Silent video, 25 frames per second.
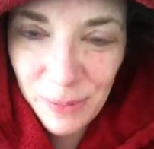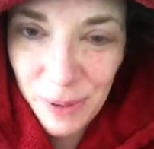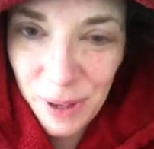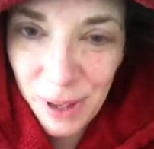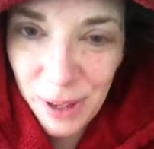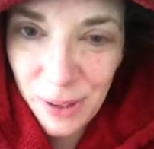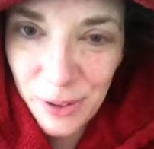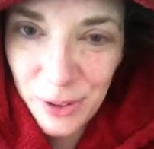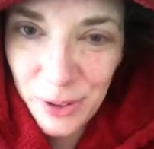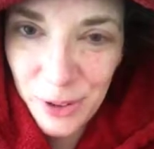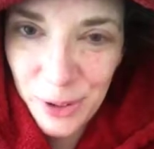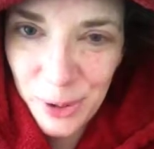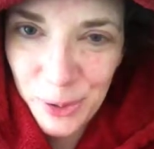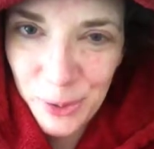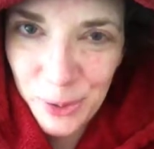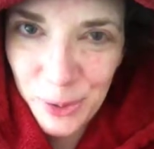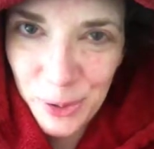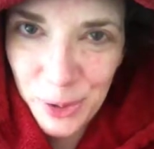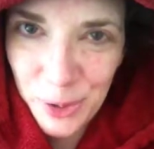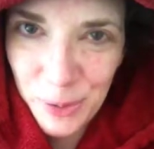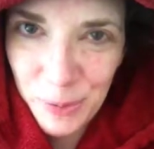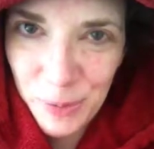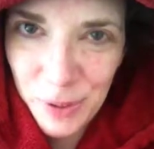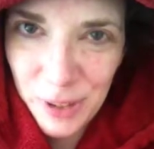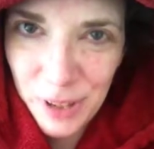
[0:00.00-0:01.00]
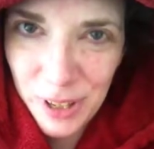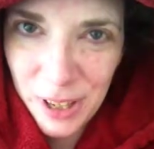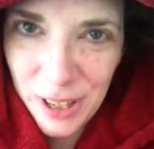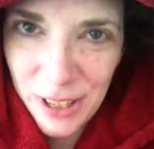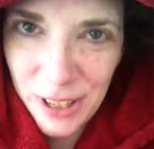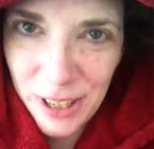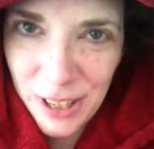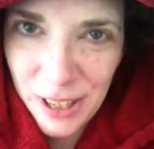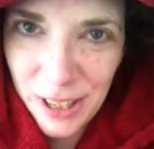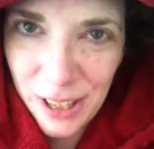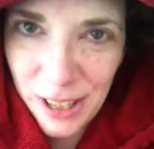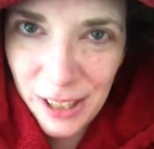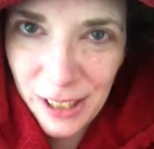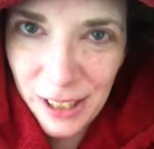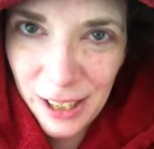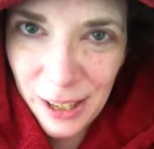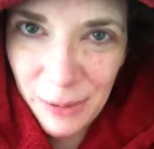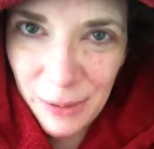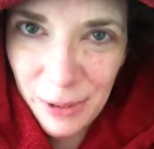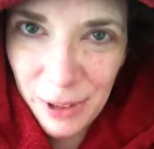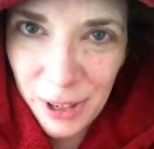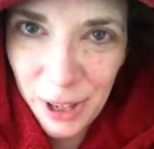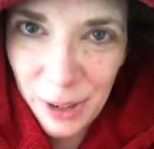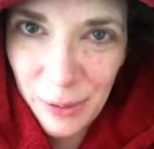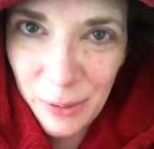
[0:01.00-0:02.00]
pounds the first month I did that. I
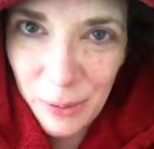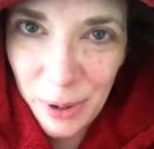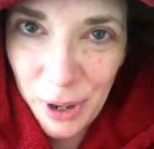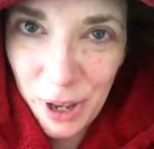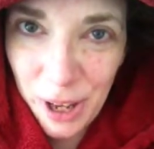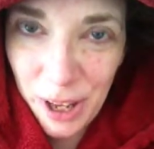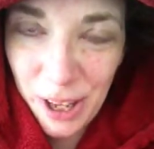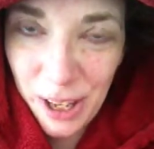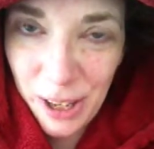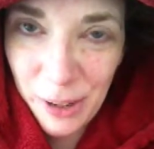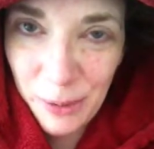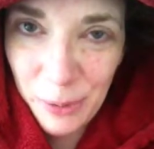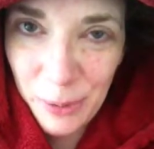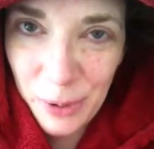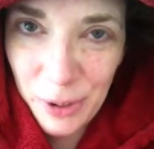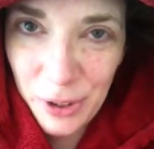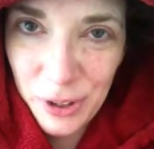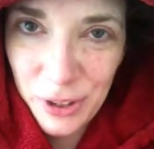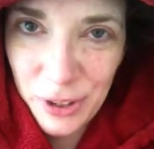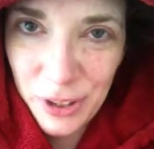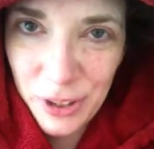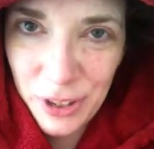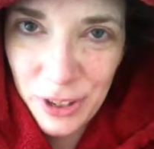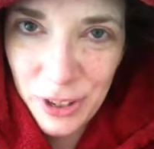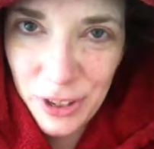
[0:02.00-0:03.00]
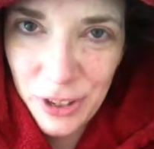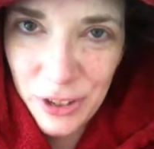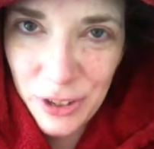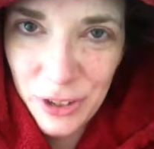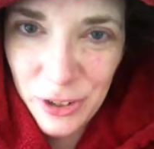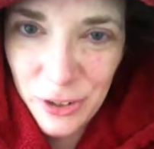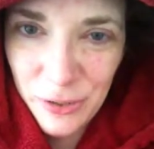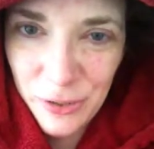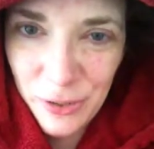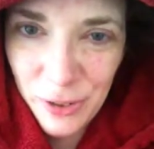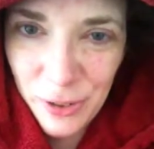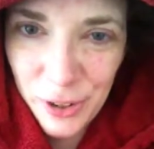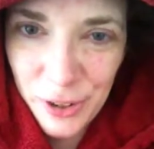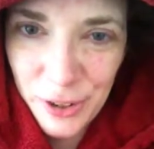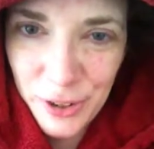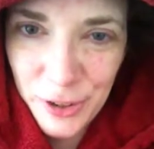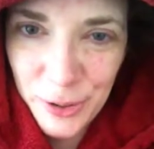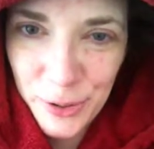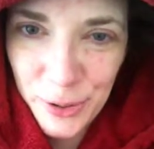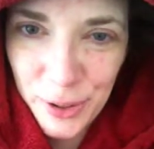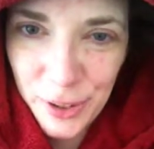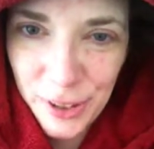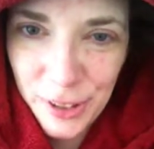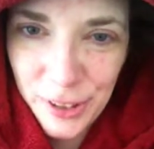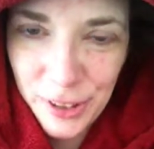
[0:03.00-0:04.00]
mean, I was very
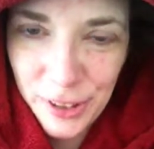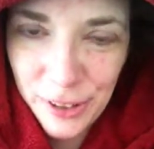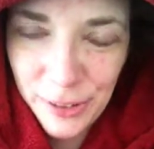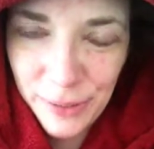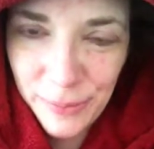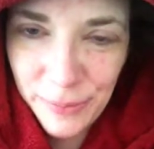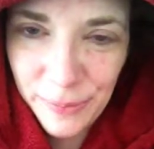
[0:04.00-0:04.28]
strict.